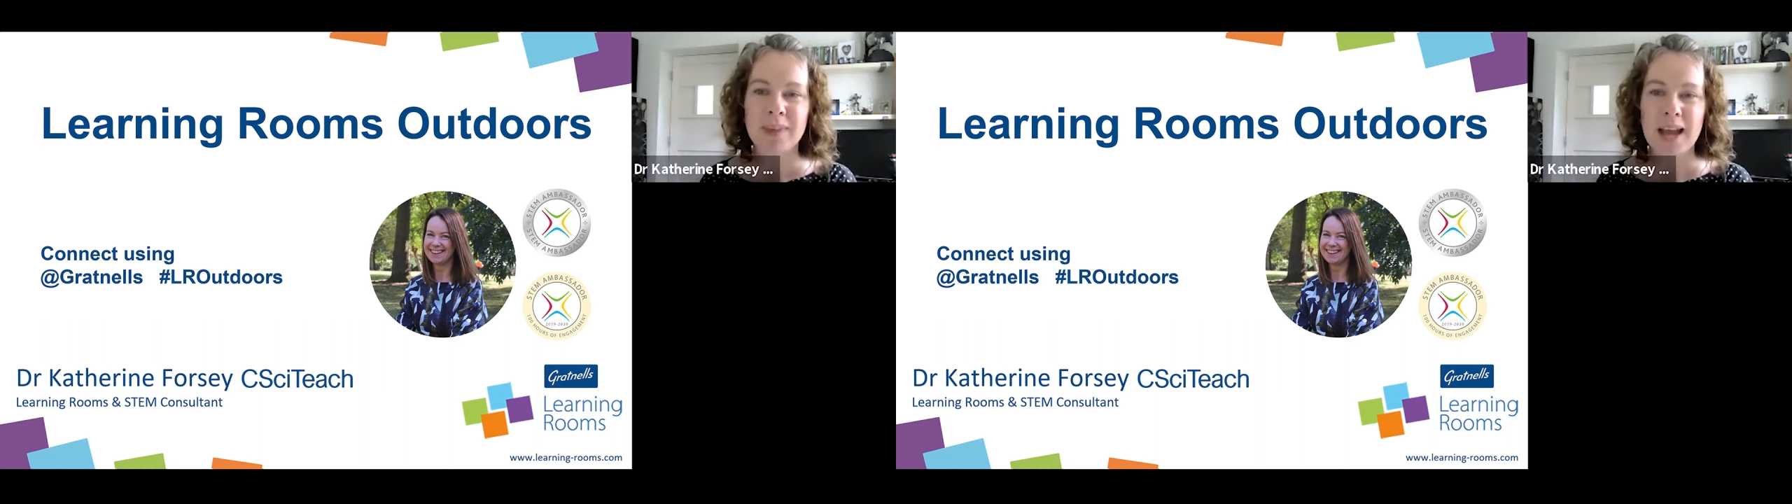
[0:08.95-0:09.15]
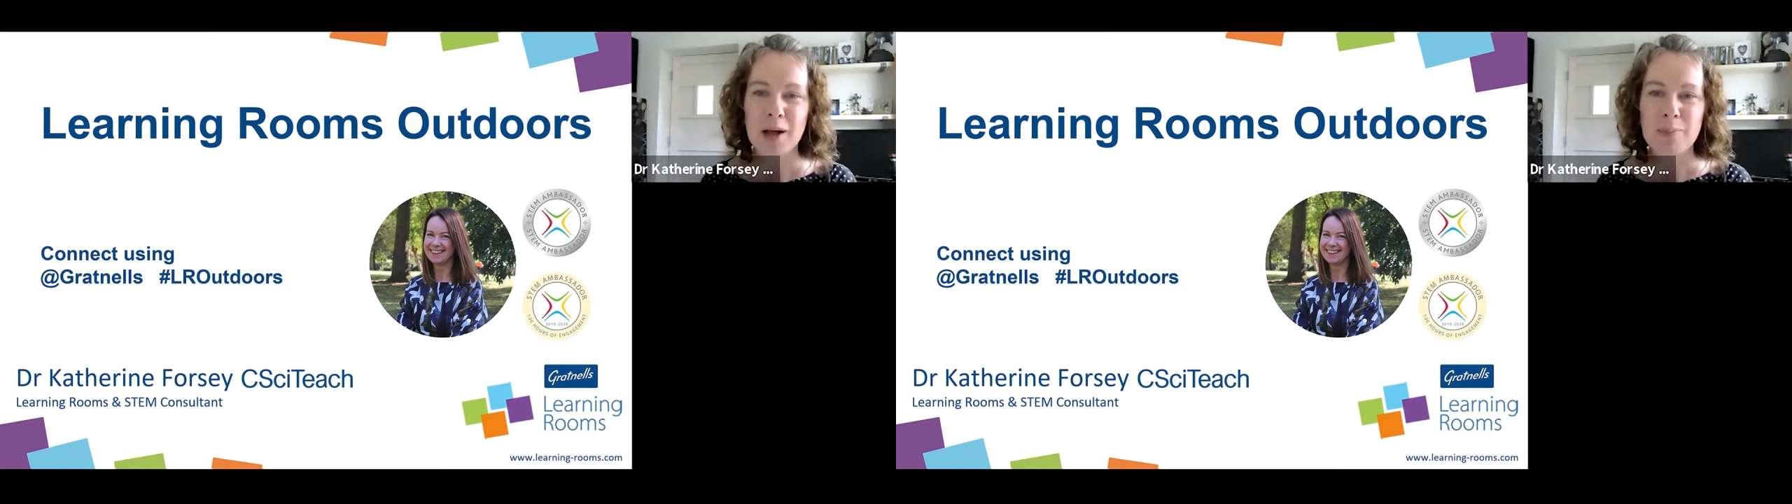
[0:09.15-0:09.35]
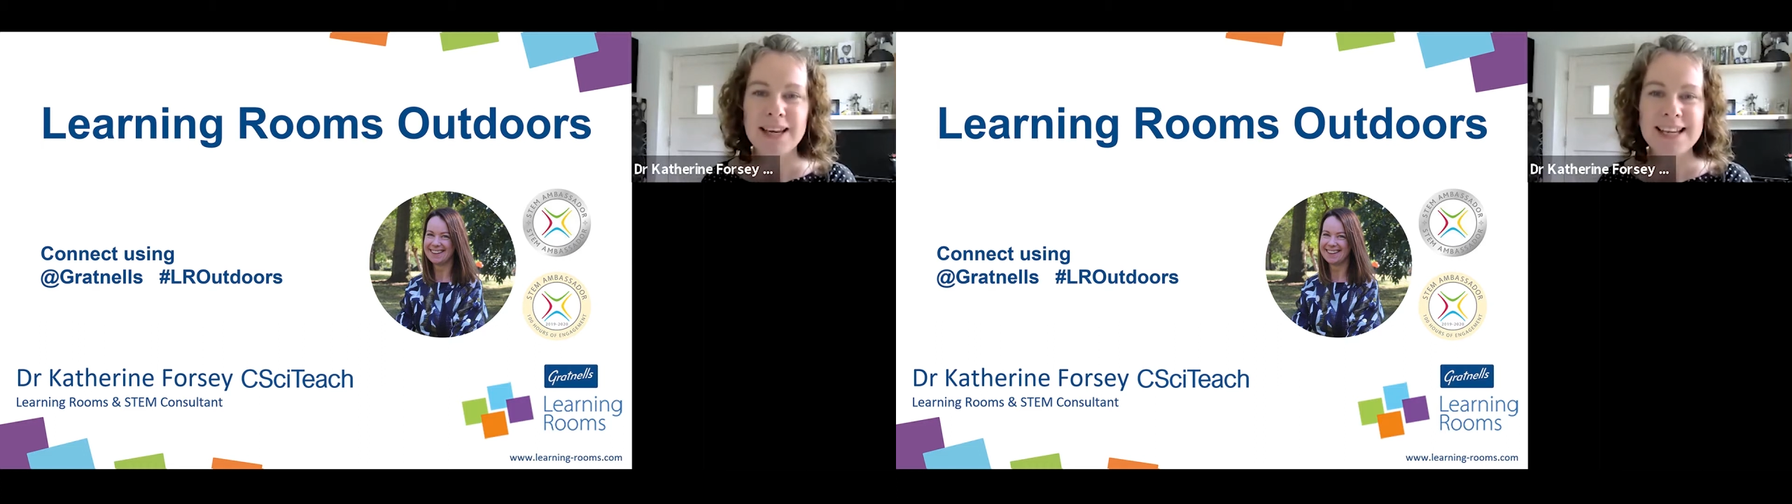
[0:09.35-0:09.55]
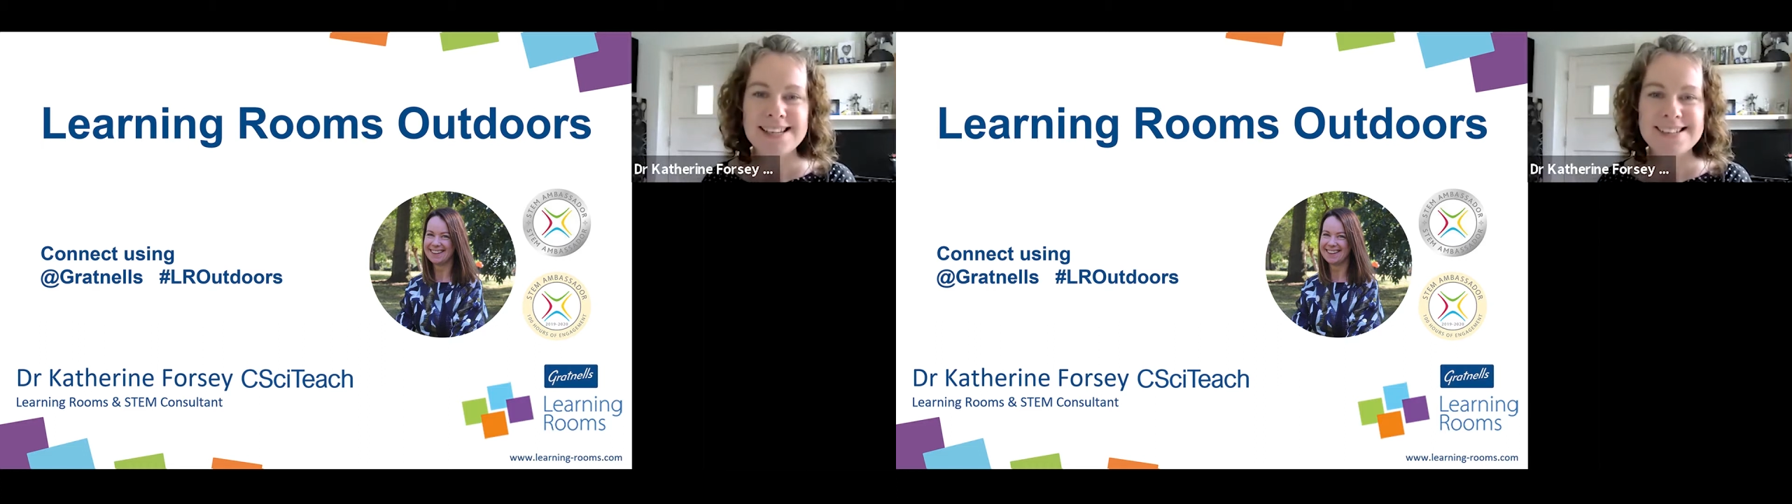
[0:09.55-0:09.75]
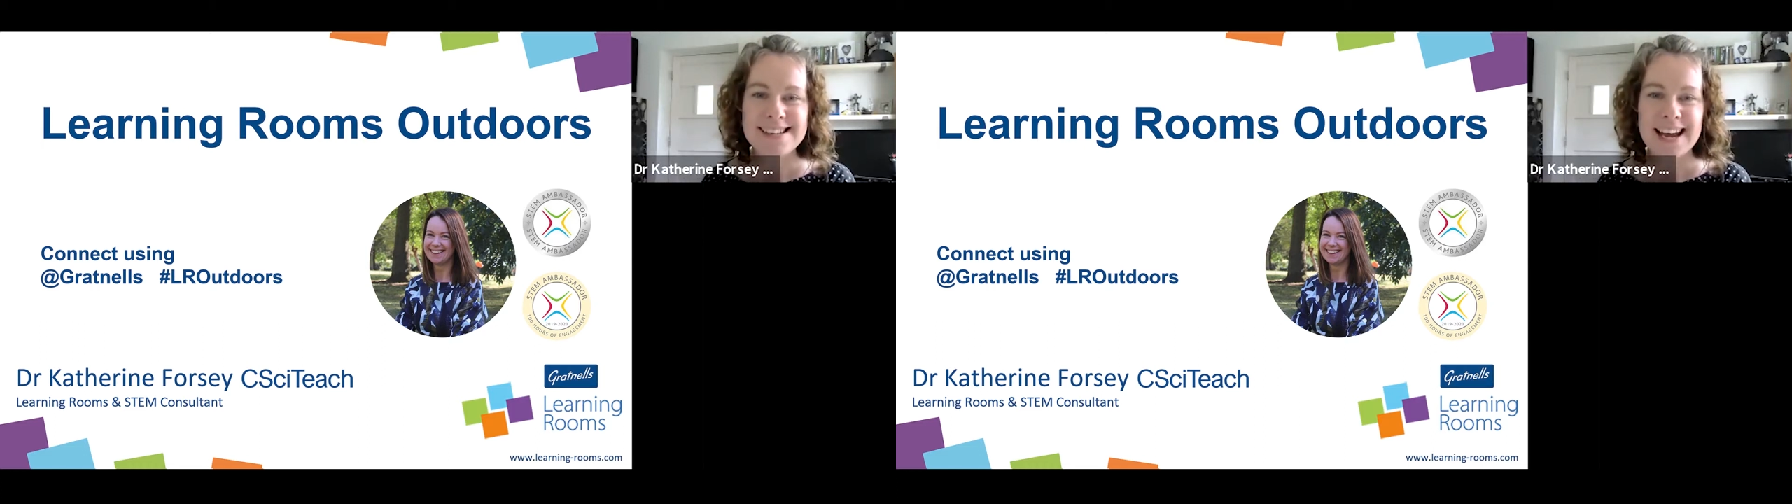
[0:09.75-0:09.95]
I'll be leading
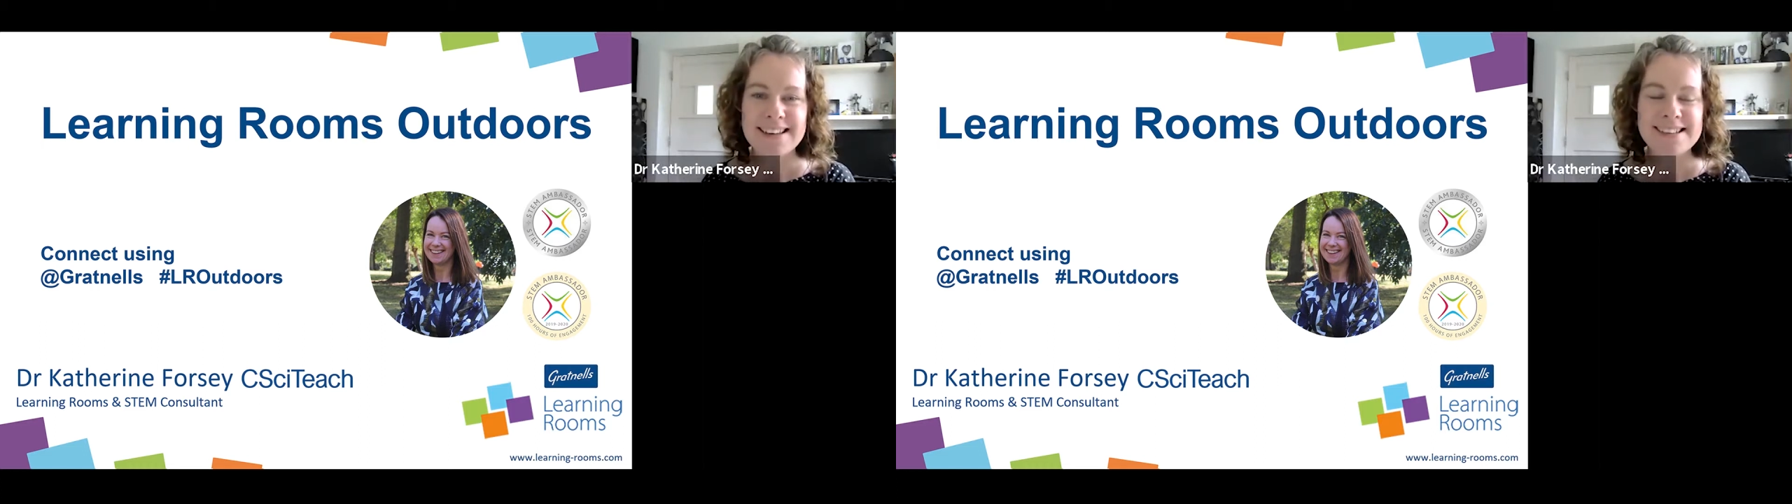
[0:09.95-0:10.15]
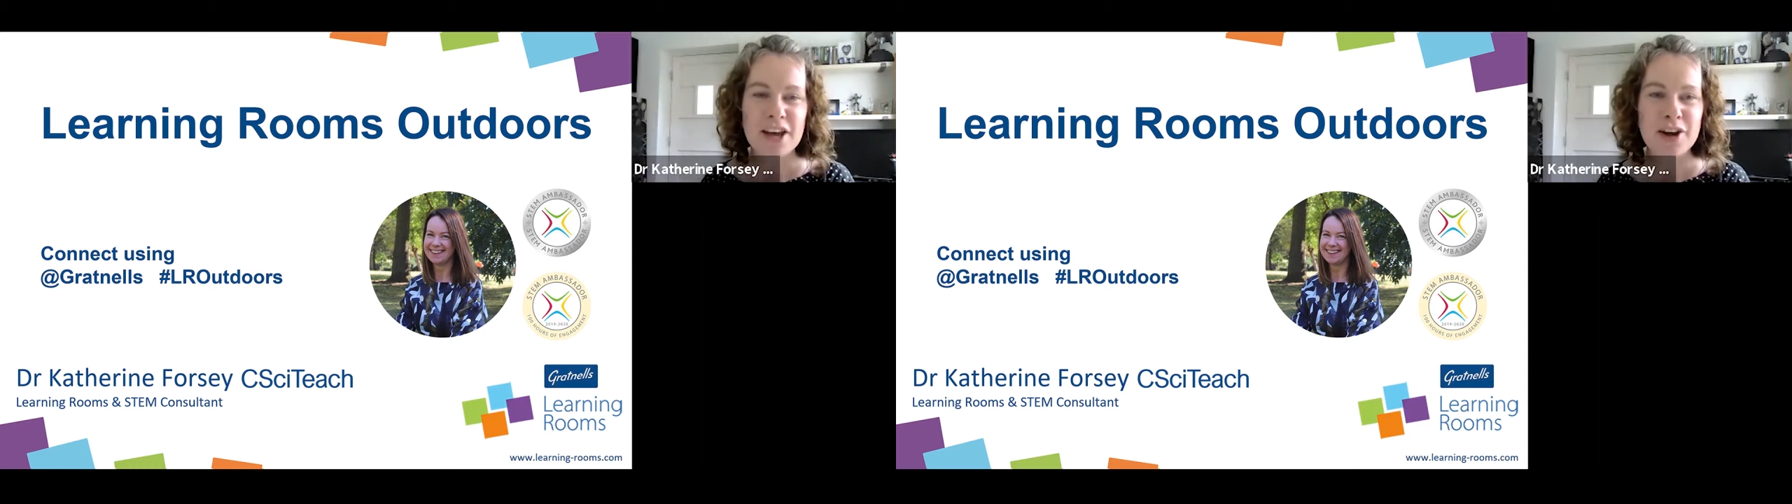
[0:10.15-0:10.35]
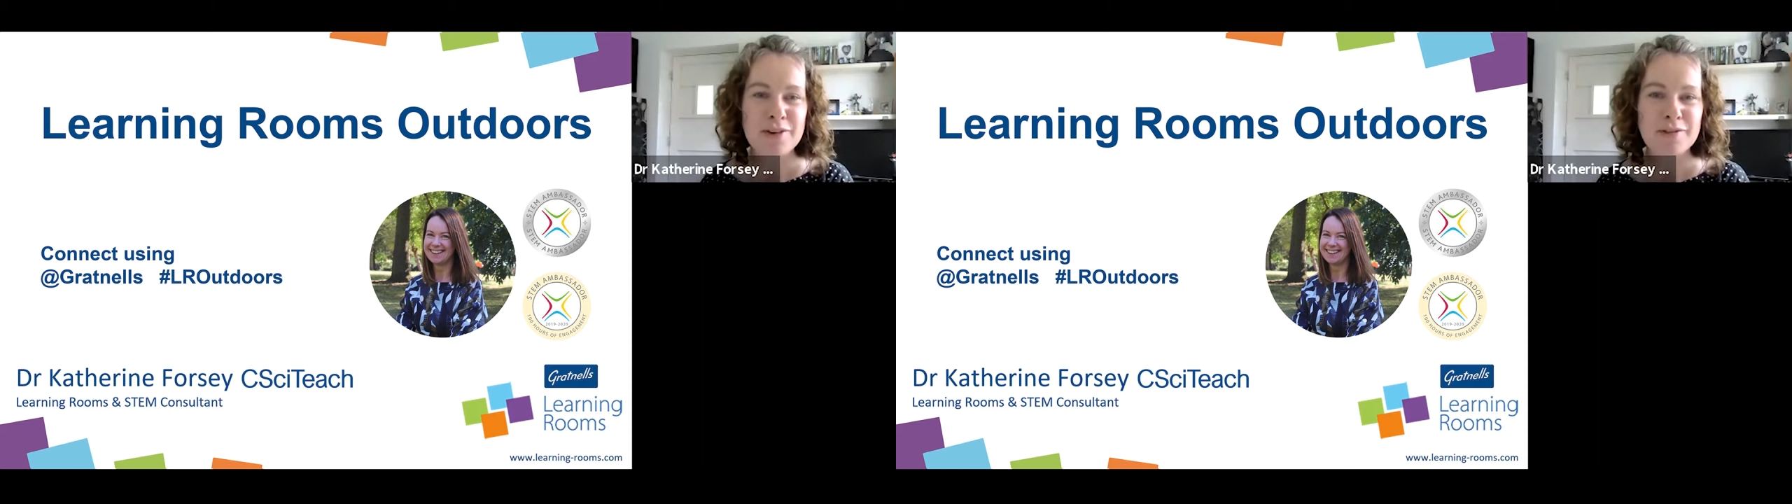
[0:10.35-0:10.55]
today's Learning